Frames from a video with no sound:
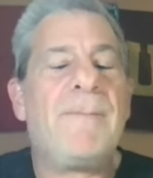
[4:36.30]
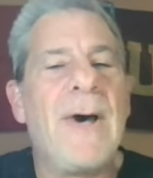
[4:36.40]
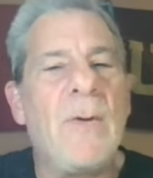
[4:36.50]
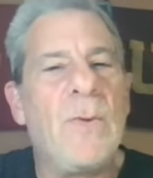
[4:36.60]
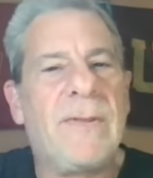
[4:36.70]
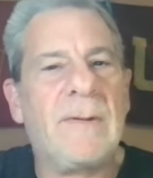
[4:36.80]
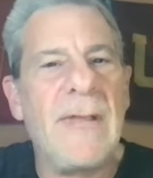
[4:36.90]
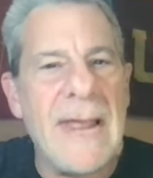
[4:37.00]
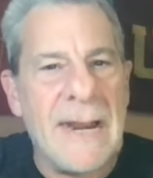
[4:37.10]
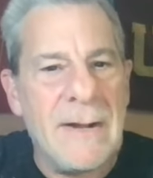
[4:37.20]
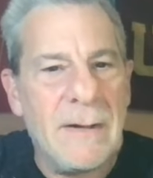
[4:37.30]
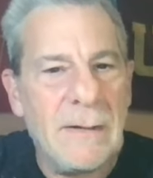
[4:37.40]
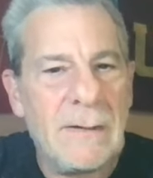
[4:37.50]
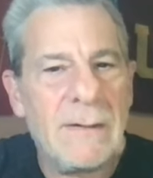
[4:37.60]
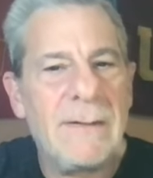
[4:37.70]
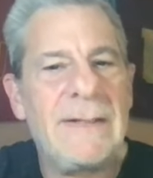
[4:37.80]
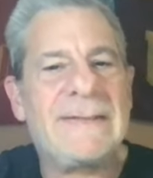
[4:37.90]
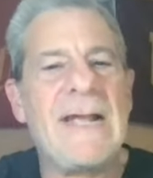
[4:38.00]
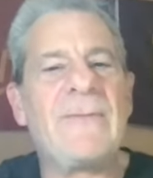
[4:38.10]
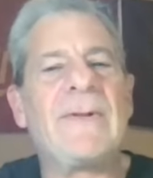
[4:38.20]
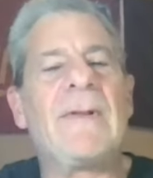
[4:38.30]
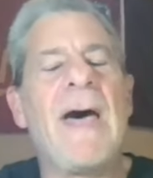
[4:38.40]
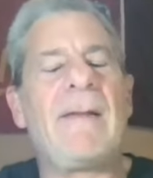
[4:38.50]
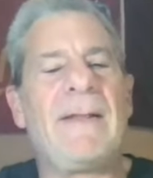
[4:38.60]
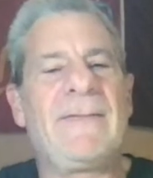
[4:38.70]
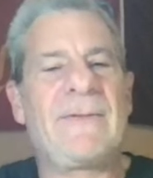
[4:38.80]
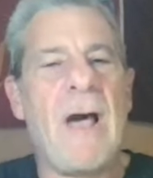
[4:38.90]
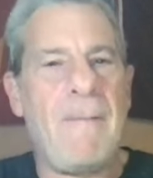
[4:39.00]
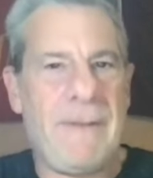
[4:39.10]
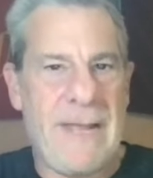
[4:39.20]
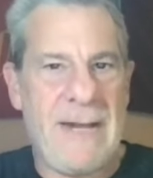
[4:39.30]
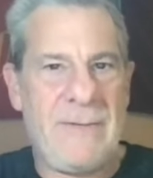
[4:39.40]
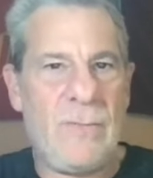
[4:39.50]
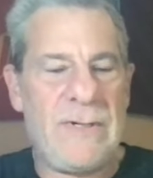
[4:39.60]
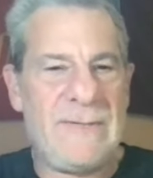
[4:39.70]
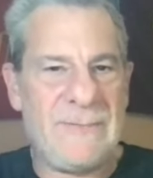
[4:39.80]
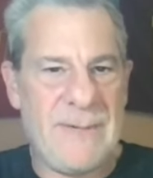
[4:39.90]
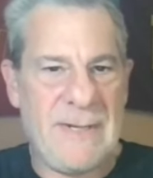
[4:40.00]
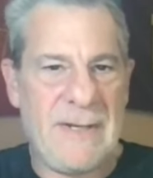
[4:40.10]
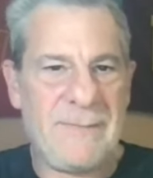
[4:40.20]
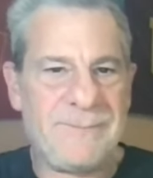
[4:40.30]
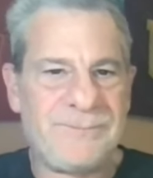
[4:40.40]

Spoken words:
But with Lynn, it sounds a lot less complicated when he's speaking.